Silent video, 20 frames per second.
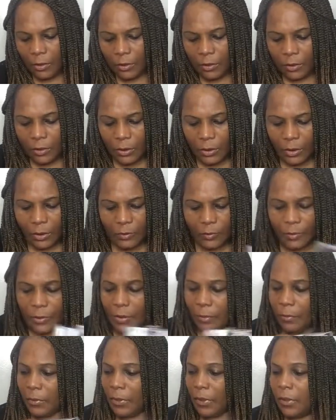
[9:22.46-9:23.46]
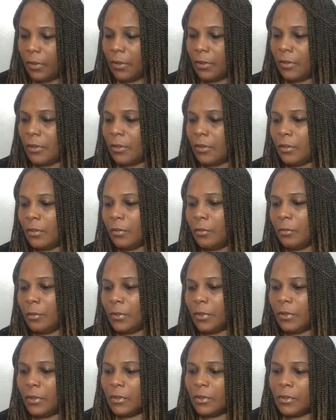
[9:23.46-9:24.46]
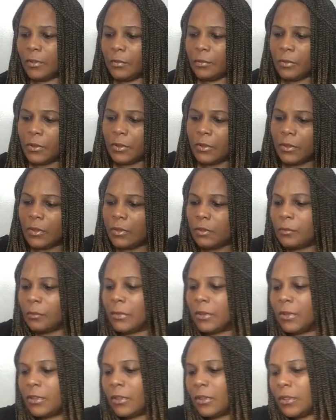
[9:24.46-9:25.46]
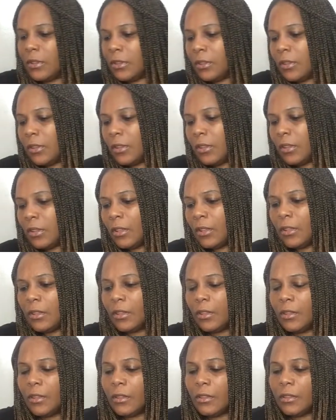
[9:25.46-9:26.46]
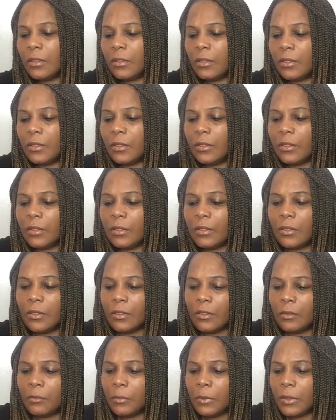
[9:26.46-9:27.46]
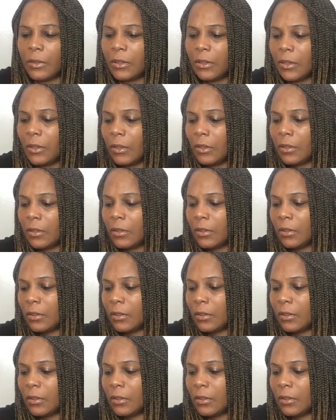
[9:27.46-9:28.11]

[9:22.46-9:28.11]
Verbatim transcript: This has something in here this works. Let me see. Uh, let's do them like this.